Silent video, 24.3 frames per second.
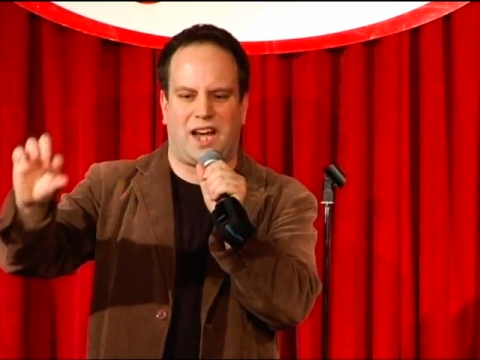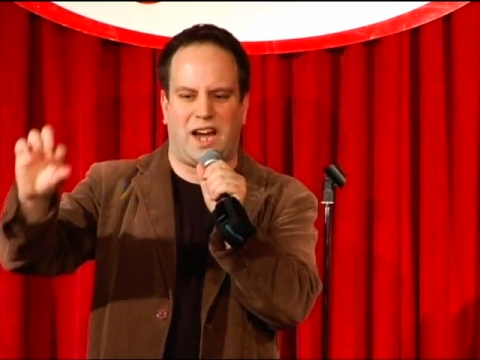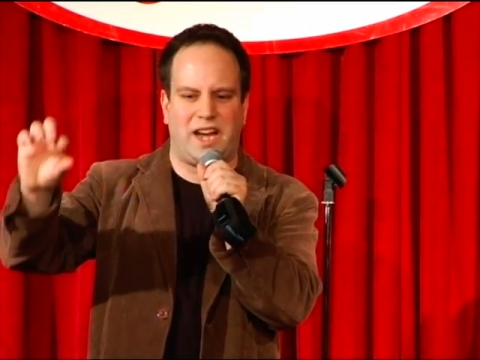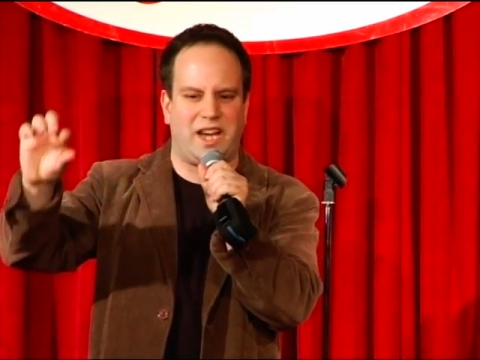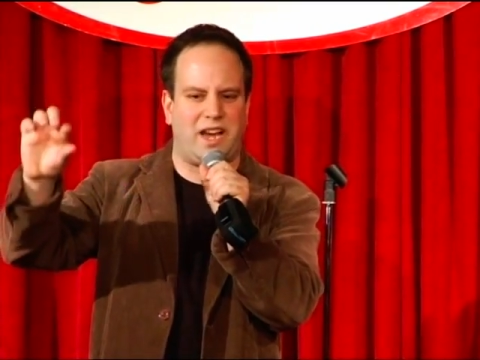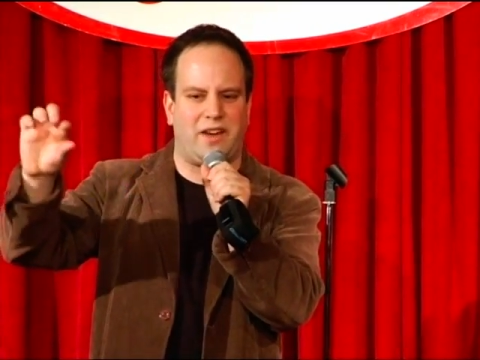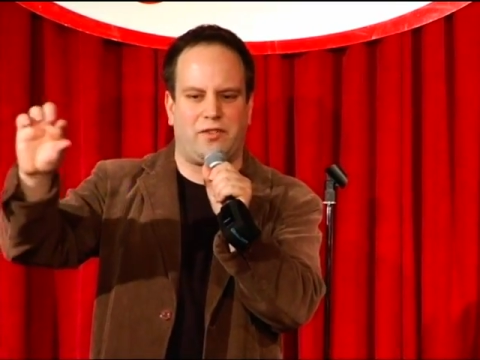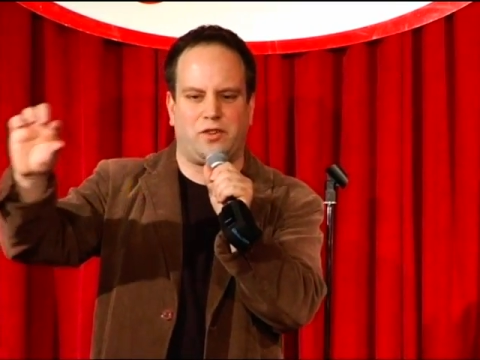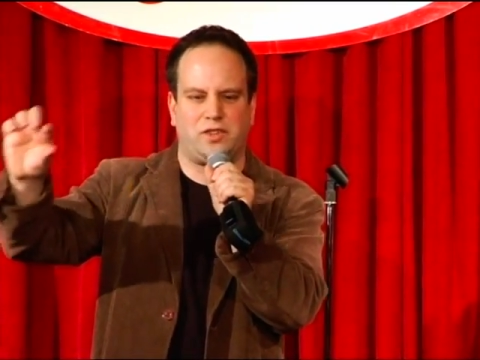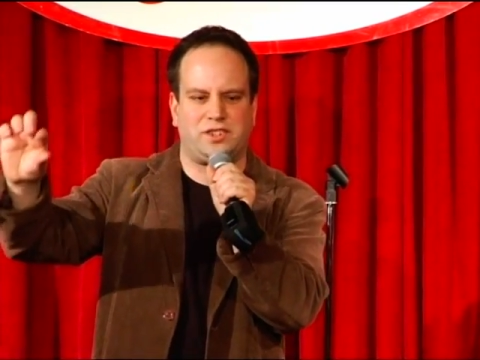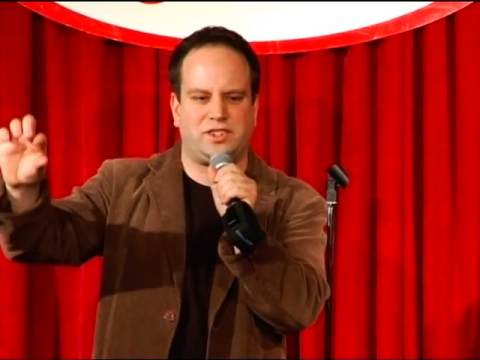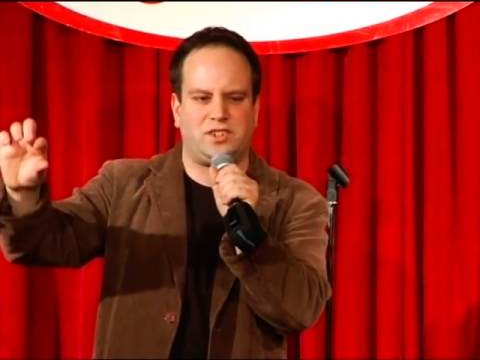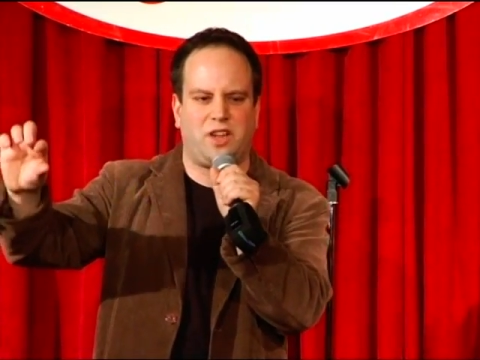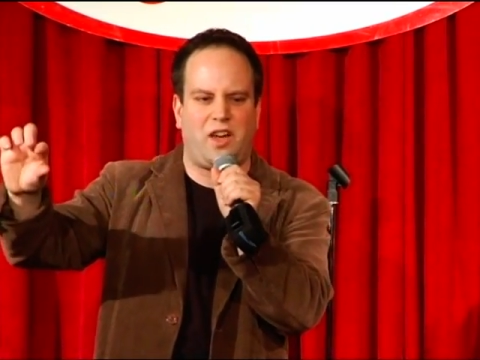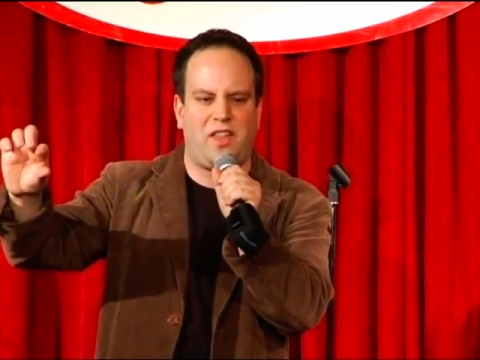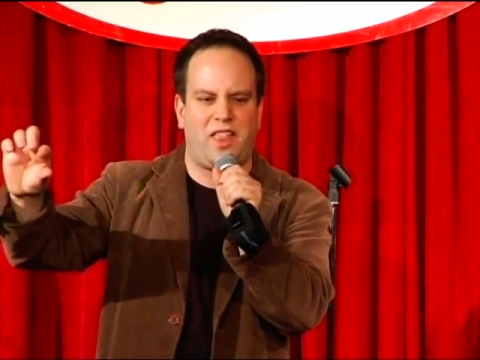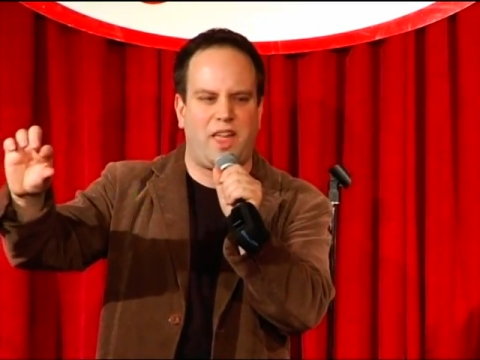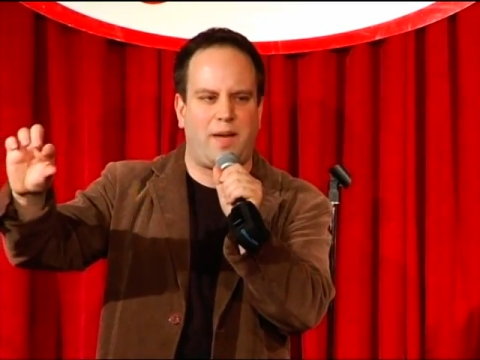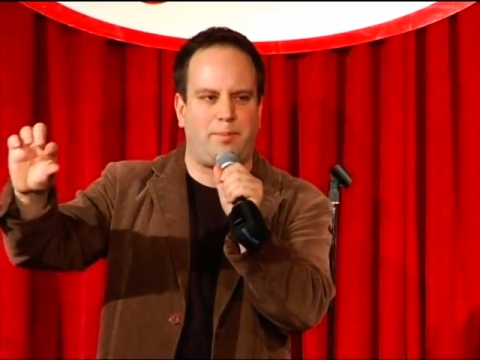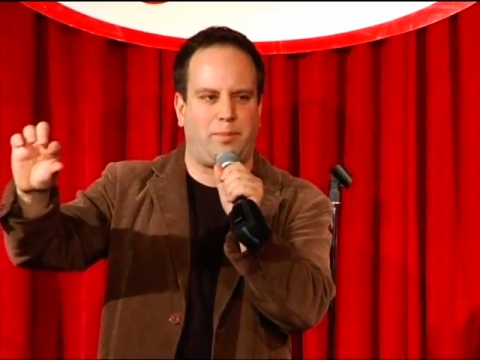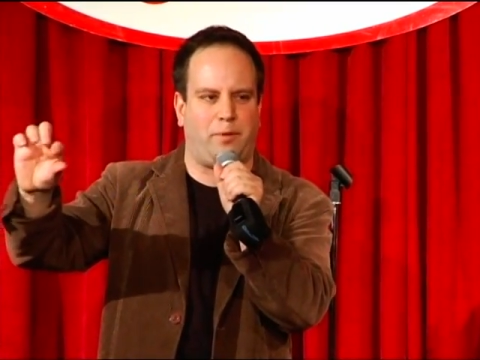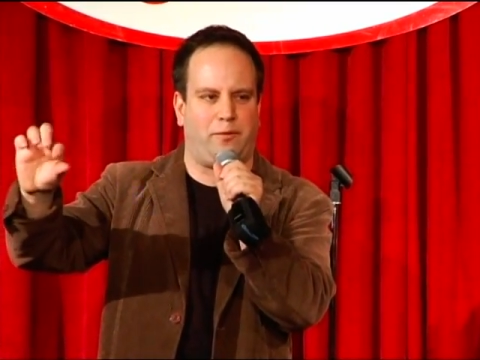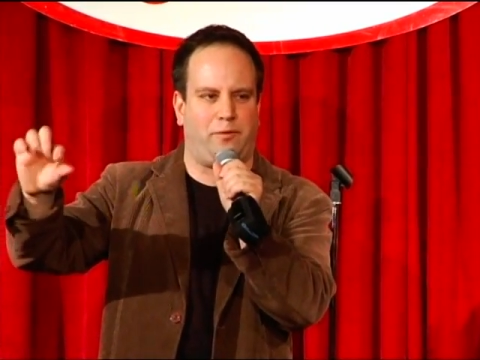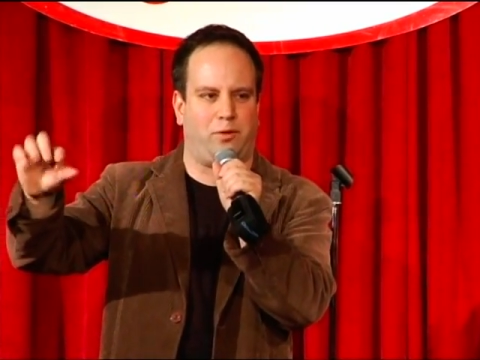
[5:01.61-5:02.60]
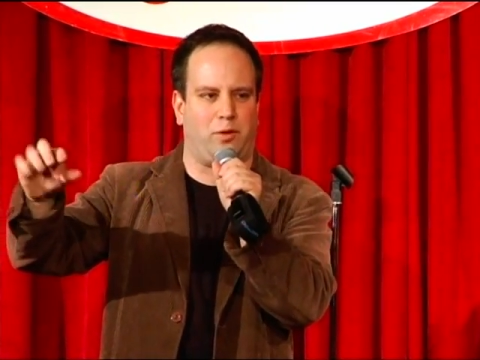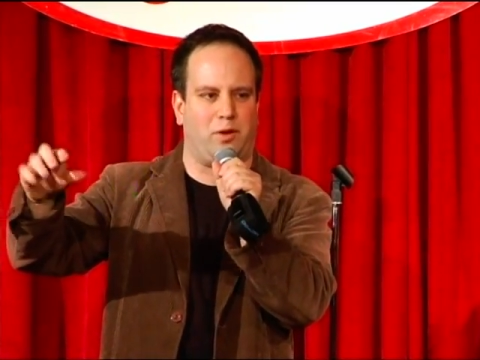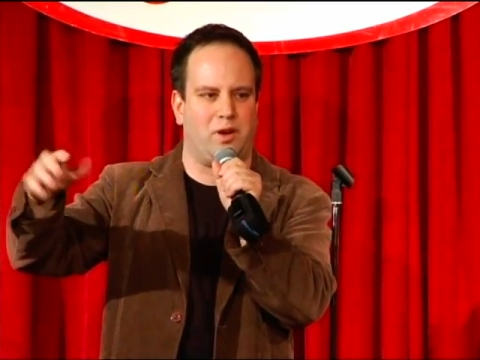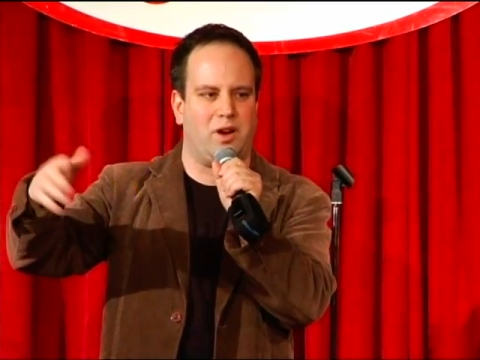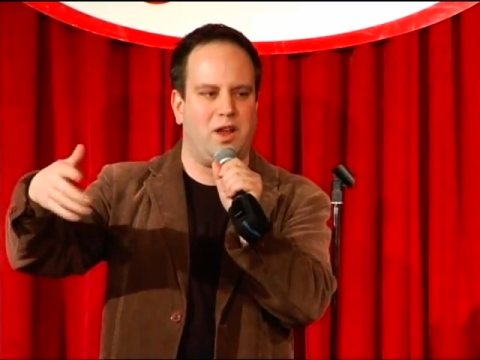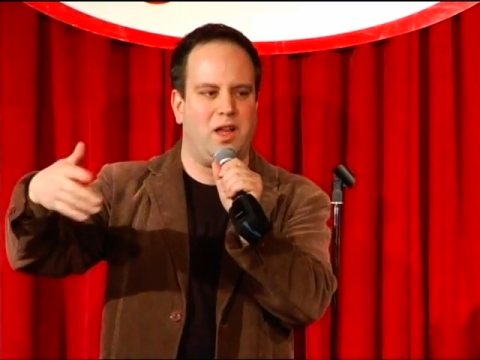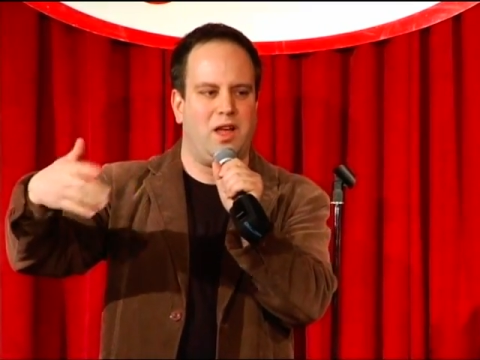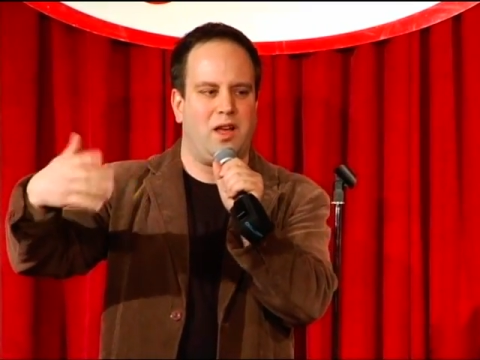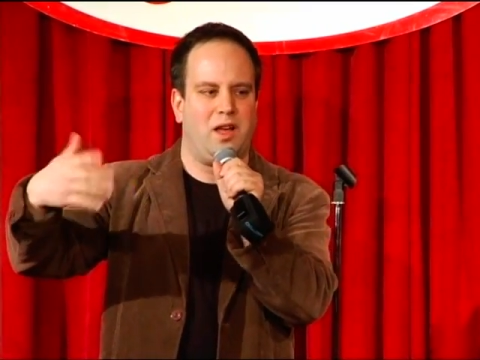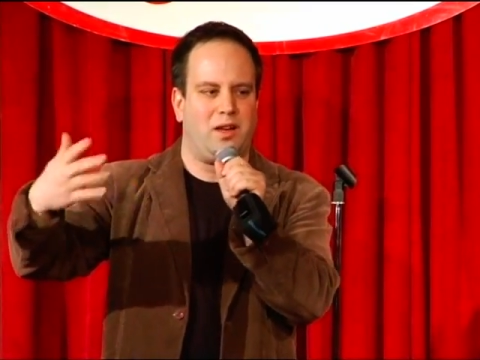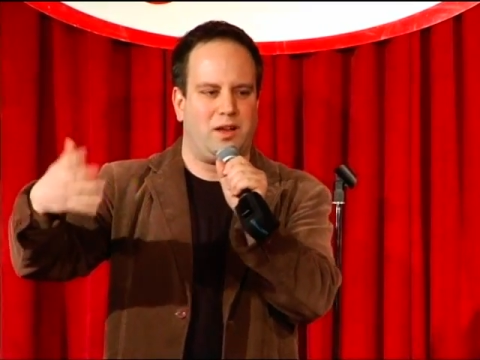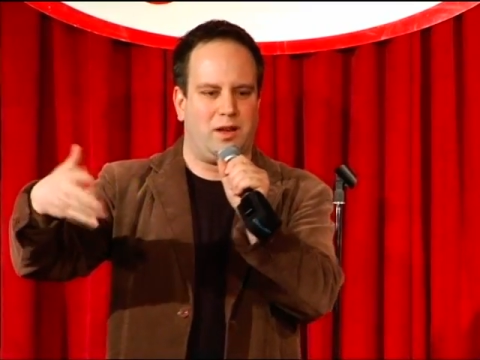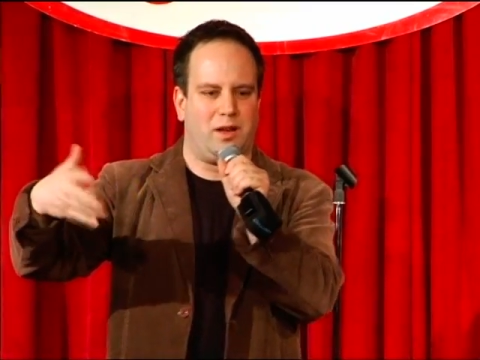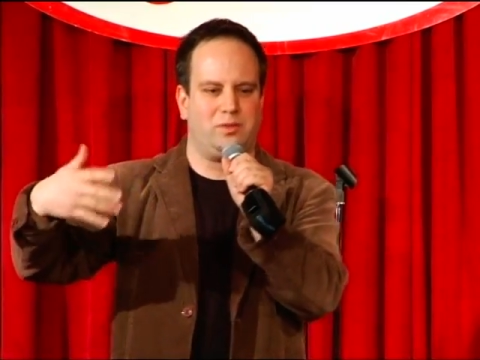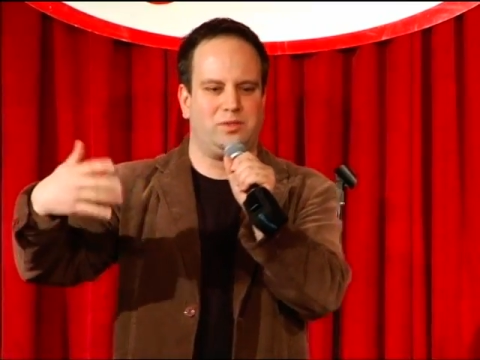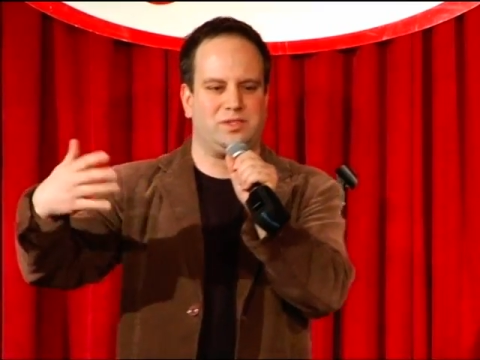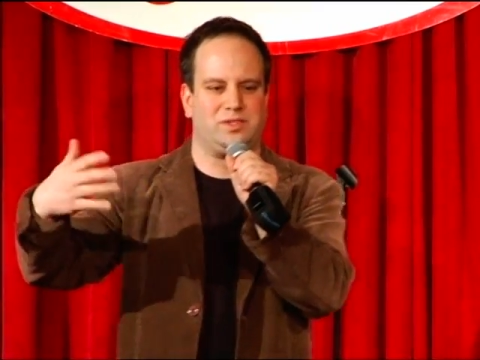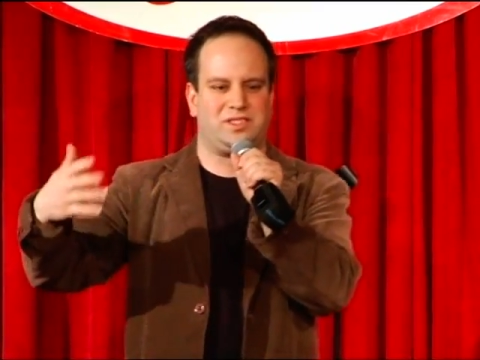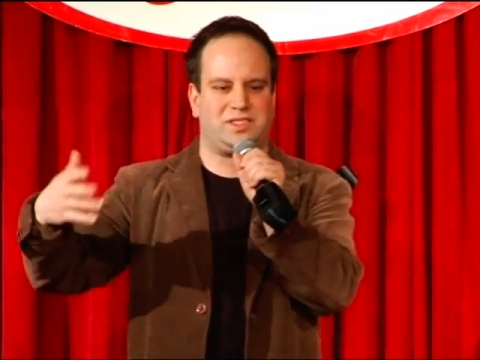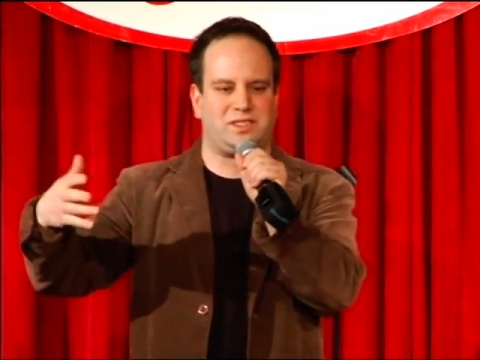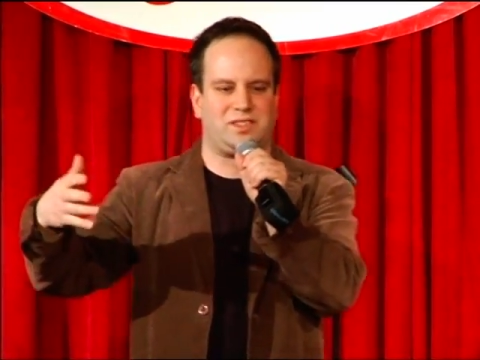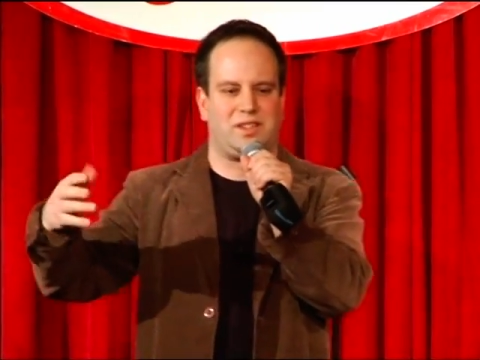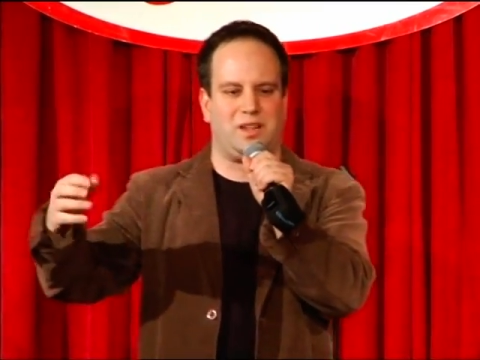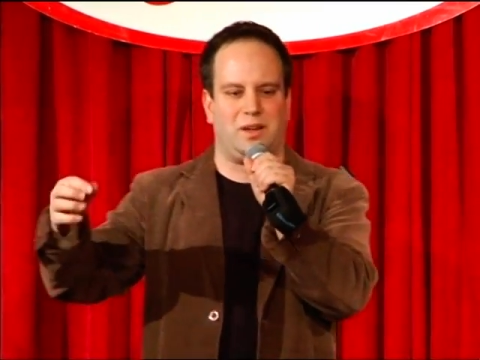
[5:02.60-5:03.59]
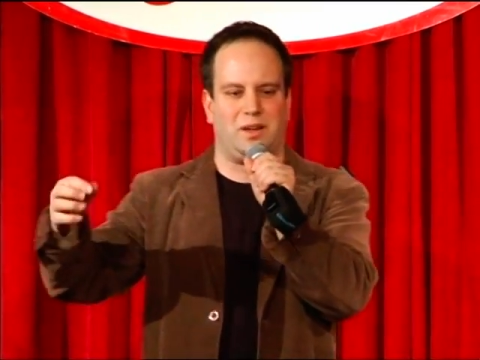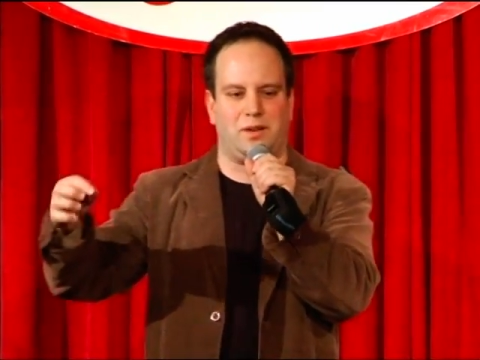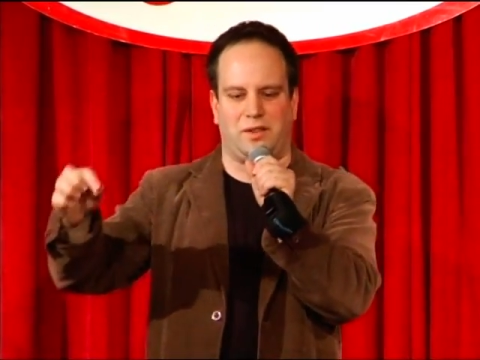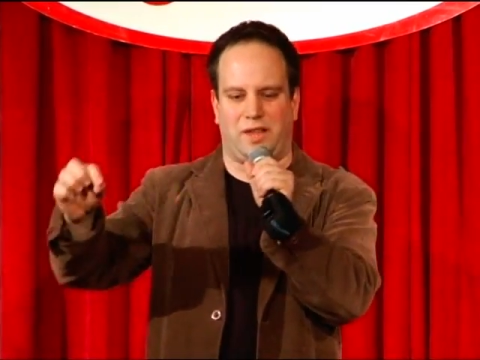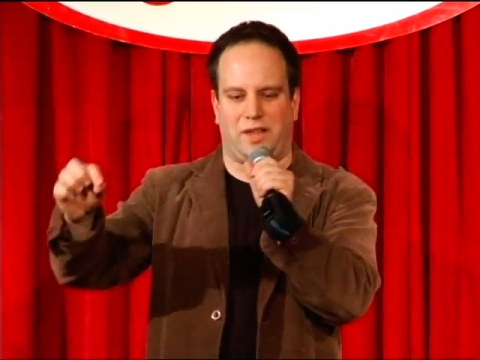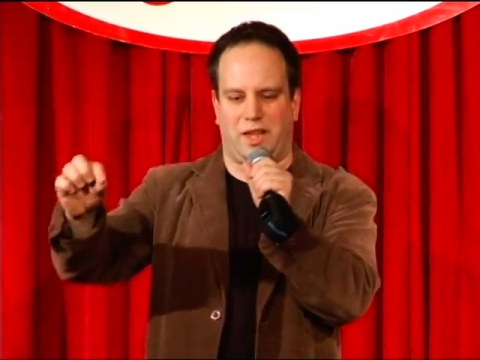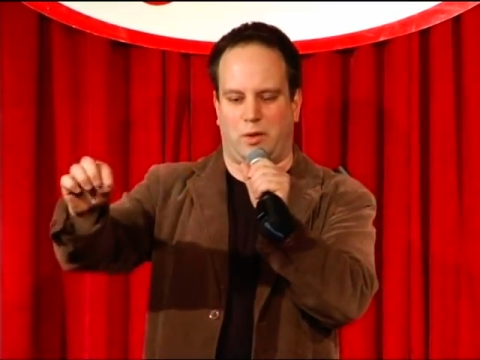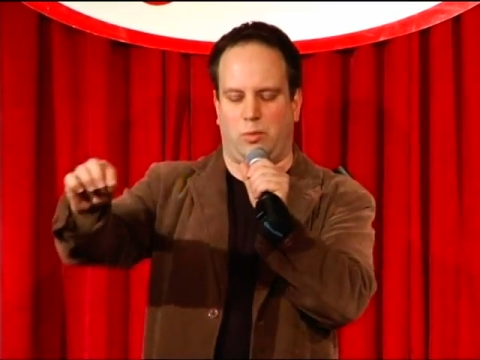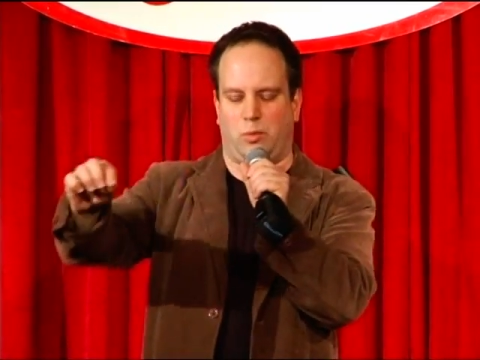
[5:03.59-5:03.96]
I never saw that before. It was like